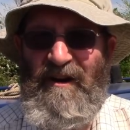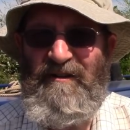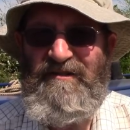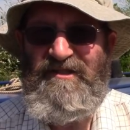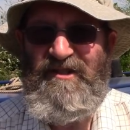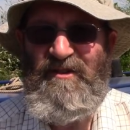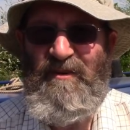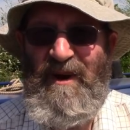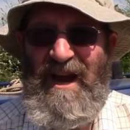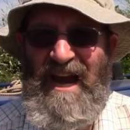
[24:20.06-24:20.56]
or
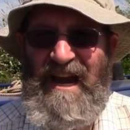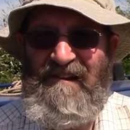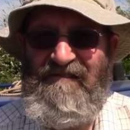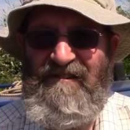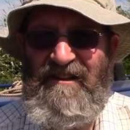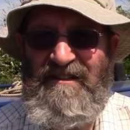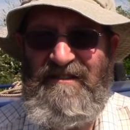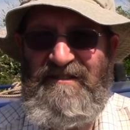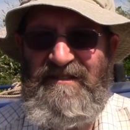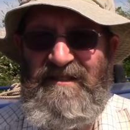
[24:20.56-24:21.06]
two
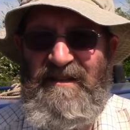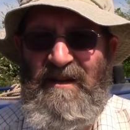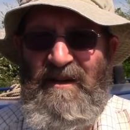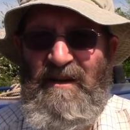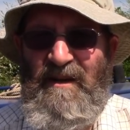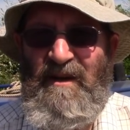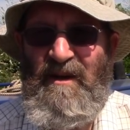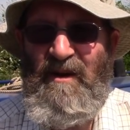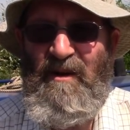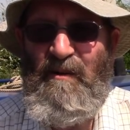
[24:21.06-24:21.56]
areas
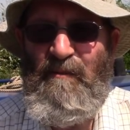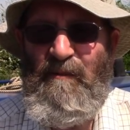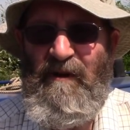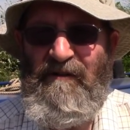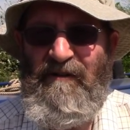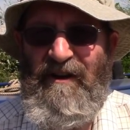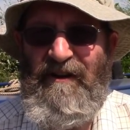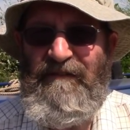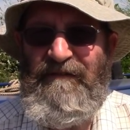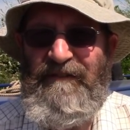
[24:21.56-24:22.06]

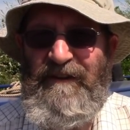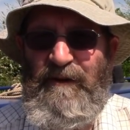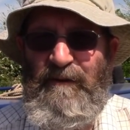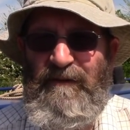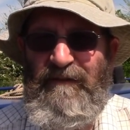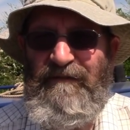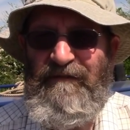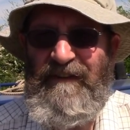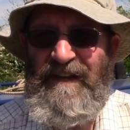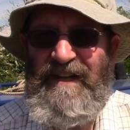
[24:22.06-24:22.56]
where I feel
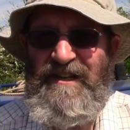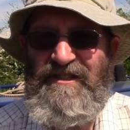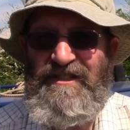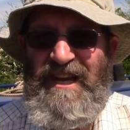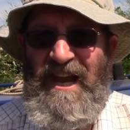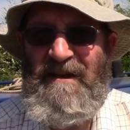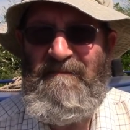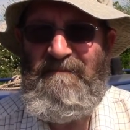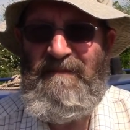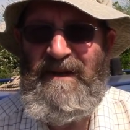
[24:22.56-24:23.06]
the finish
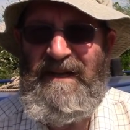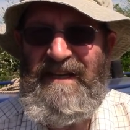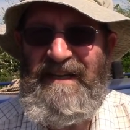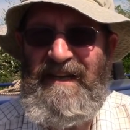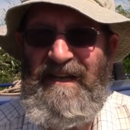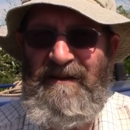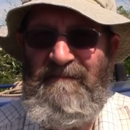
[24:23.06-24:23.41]
can be